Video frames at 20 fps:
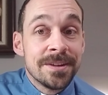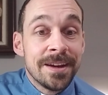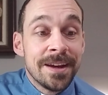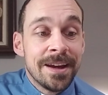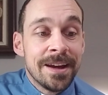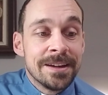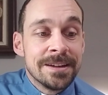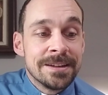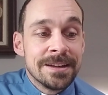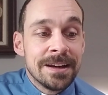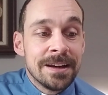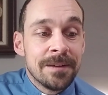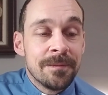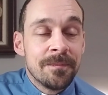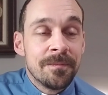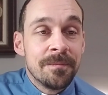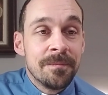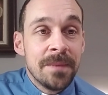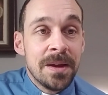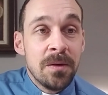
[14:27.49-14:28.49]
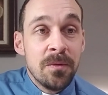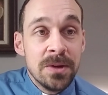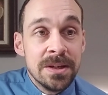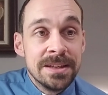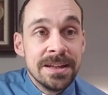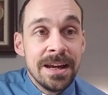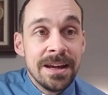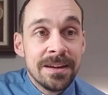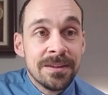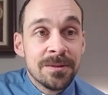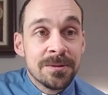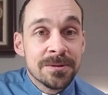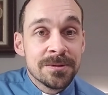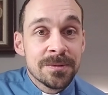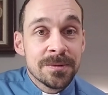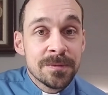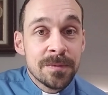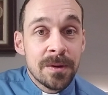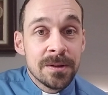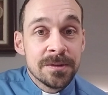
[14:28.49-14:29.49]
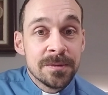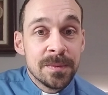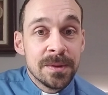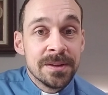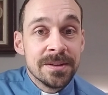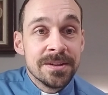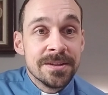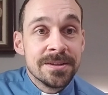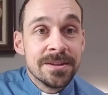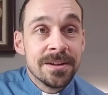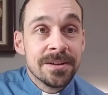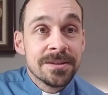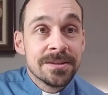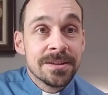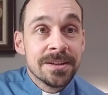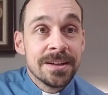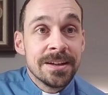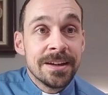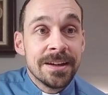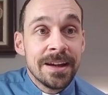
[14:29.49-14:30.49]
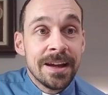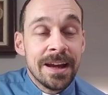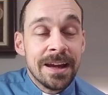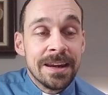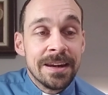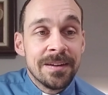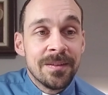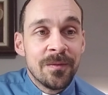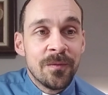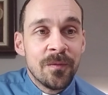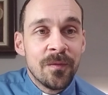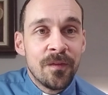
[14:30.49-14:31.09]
And may we take those responsibilities seriously and